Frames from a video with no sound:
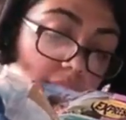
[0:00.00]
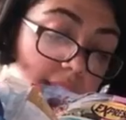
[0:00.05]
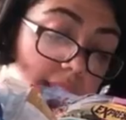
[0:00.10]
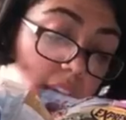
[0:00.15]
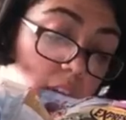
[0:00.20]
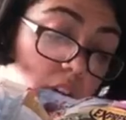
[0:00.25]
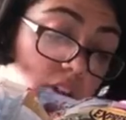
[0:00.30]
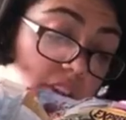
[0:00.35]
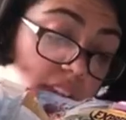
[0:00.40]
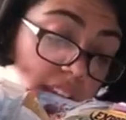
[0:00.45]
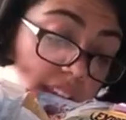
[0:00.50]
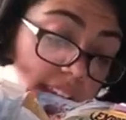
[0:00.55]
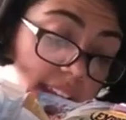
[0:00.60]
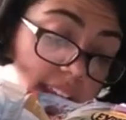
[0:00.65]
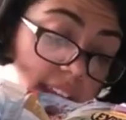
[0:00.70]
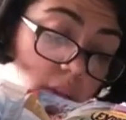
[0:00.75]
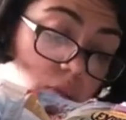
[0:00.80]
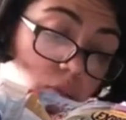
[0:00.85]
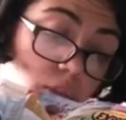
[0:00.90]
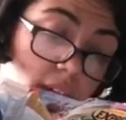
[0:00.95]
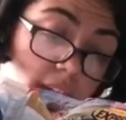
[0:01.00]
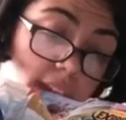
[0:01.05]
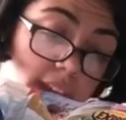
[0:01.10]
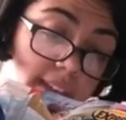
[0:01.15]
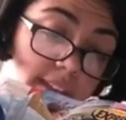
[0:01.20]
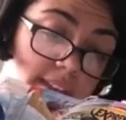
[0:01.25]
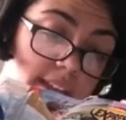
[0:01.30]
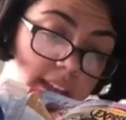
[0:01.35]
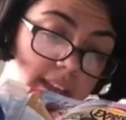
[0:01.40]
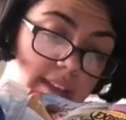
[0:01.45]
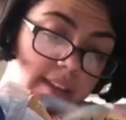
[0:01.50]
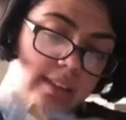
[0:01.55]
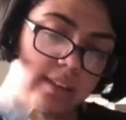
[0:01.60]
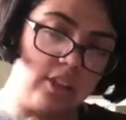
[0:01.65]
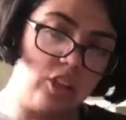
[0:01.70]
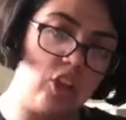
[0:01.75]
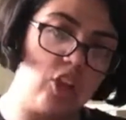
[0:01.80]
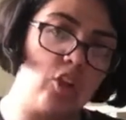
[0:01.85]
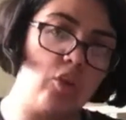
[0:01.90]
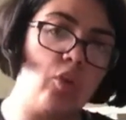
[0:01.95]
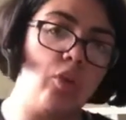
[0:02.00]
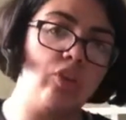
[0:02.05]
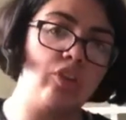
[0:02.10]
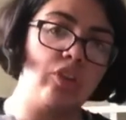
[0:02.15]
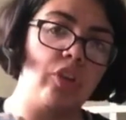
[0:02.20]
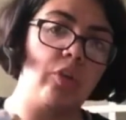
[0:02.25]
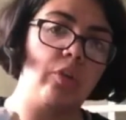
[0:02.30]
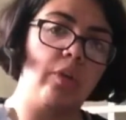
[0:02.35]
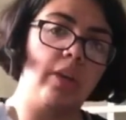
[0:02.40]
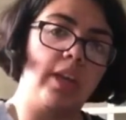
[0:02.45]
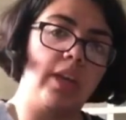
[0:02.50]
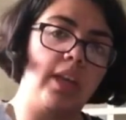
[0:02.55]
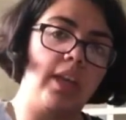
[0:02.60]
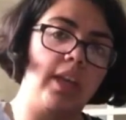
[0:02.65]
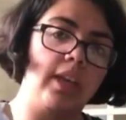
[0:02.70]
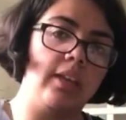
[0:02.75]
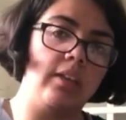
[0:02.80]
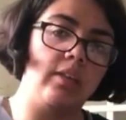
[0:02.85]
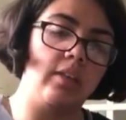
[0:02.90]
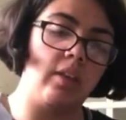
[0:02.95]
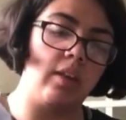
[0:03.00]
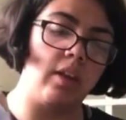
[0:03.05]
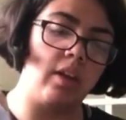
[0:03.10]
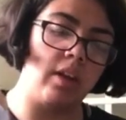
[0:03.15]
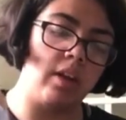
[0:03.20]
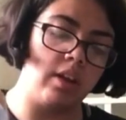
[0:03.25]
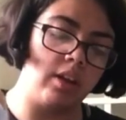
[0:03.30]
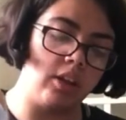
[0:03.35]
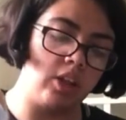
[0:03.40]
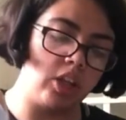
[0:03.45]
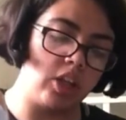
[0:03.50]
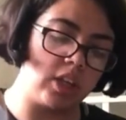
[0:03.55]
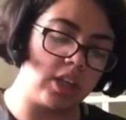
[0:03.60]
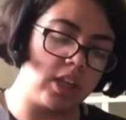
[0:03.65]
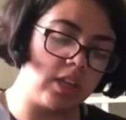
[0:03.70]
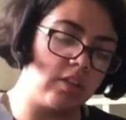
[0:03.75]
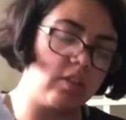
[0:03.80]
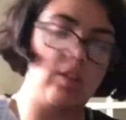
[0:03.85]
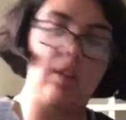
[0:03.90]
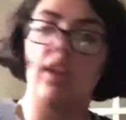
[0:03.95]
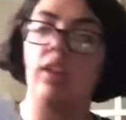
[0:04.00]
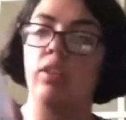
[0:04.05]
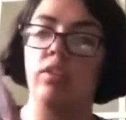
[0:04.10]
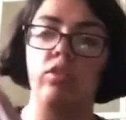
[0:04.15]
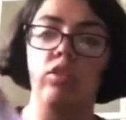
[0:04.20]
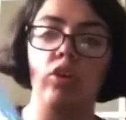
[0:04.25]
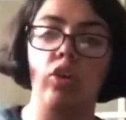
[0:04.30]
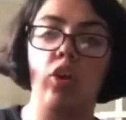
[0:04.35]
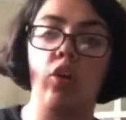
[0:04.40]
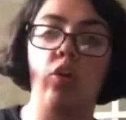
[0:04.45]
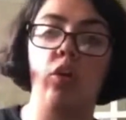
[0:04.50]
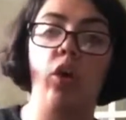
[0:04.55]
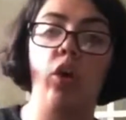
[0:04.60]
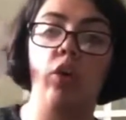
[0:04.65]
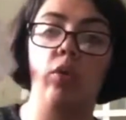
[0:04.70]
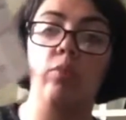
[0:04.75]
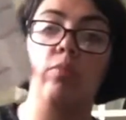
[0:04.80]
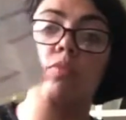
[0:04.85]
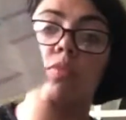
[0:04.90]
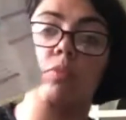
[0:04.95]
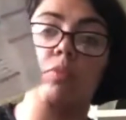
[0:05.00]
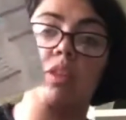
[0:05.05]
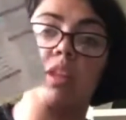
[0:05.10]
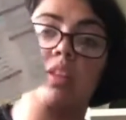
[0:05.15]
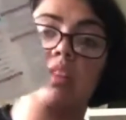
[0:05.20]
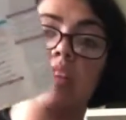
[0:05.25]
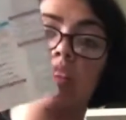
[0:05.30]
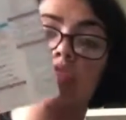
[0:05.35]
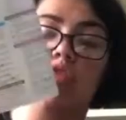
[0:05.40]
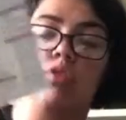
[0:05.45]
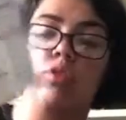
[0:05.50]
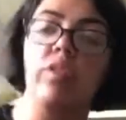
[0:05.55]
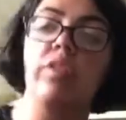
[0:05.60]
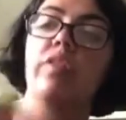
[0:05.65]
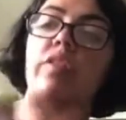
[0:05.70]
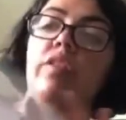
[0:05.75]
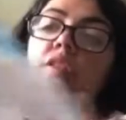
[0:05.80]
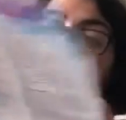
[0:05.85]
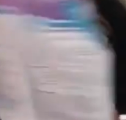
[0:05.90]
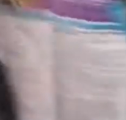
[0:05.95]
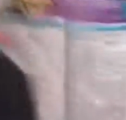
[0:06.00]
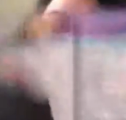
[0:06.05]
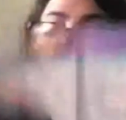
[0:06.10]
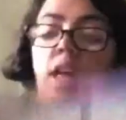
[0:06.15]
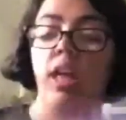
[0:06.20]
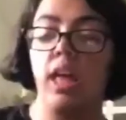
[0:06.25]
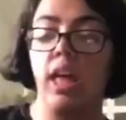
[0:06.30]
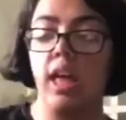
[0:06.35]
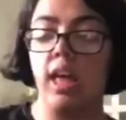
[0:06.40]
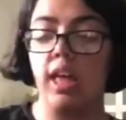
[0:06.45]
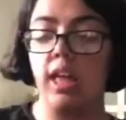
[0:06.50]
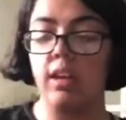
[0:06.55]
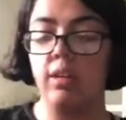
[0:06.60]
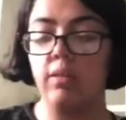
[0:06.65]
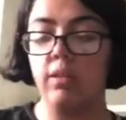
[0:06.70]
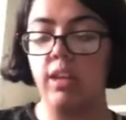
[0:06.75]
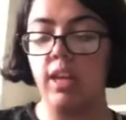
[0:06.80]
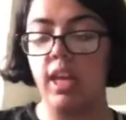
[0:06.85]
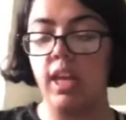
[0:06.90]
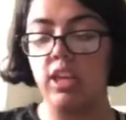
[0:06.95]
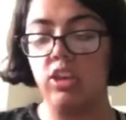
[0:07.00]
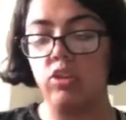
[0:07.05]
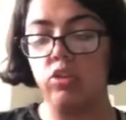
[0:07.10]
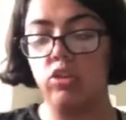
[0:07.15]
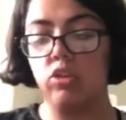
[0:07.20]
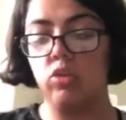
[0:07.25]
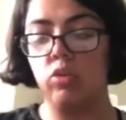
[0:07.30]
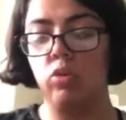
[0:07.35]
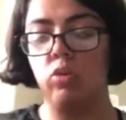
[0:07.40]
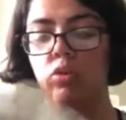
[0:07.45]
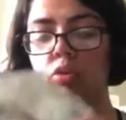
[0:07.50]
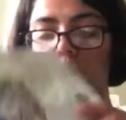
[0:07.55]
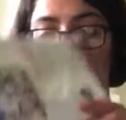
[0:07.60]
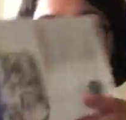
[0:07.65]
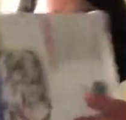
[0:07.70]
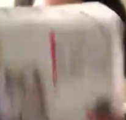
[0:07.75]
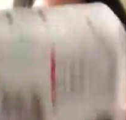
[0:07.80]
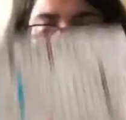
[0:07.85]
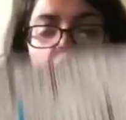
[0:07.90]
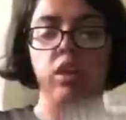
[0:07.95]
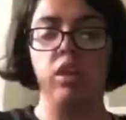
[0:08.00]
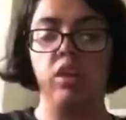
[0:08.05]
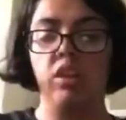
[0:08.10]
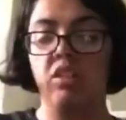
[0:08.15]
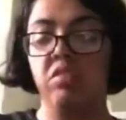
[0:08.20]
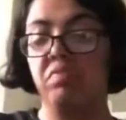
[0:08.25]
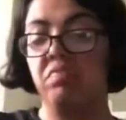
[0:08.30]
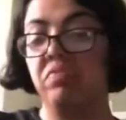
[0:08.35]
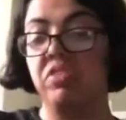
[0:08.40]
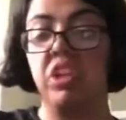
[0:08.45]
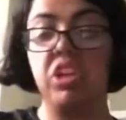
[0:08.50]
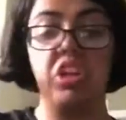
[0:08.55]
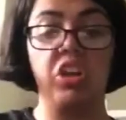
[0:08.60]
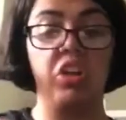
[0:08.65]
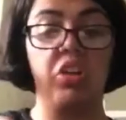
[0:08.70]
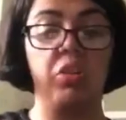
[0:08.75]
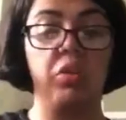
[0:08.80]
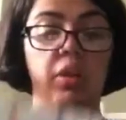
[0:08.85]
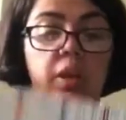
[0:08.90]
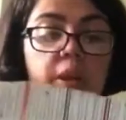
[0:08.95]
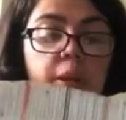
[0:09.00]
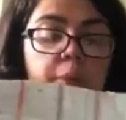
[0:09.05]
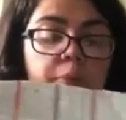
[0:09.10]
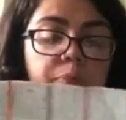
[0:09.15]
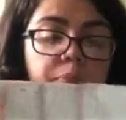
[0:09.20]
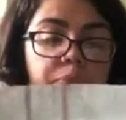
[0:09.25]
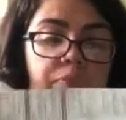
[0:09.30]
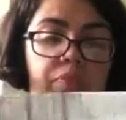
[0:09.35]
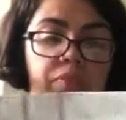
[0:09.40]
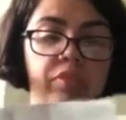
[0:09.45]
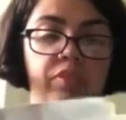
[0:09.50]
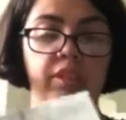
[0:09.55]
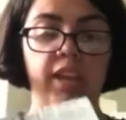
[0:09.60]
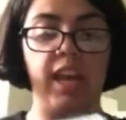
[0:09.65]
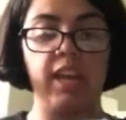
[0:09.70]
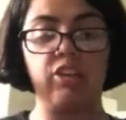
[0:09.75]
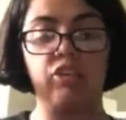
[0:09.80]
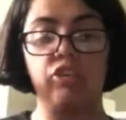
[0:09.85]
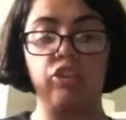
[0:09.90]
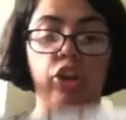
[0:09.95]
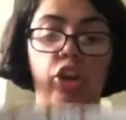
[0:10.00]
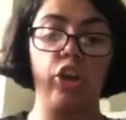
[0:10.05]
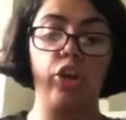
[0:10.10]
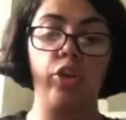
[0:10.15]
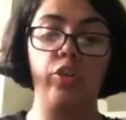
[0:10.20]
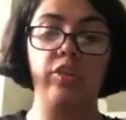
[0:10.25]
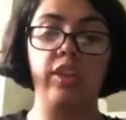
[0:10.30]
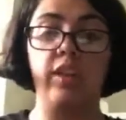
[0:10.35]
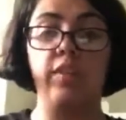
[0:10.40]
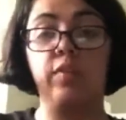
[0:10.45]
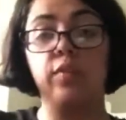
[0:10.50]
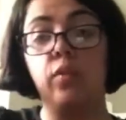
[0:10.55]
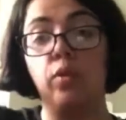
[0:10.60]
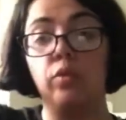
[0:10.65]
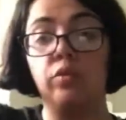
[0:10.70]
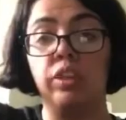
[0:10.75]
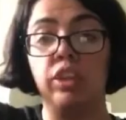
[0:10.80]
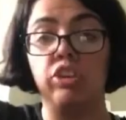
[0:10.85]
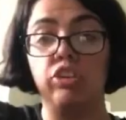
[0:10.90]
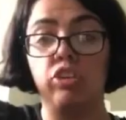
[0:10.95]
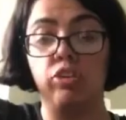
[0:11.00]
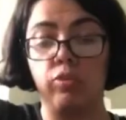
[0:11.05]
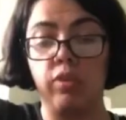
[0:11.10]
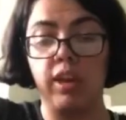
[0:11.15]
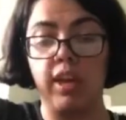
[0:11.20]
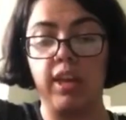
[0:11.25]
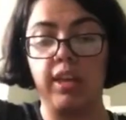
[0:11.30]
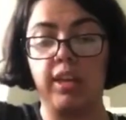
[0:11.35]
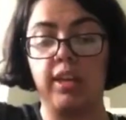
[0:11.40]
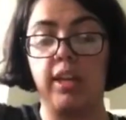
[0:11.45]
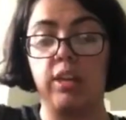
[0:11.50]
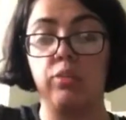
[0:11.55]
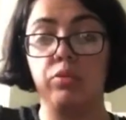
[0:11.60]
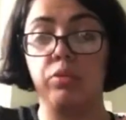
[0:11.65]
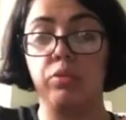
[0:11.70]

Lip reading: They also had like rides, and you can also enter, you can enter to go home from this entrance. And there you saw, you know, they had shows, they had 4D Shrek, and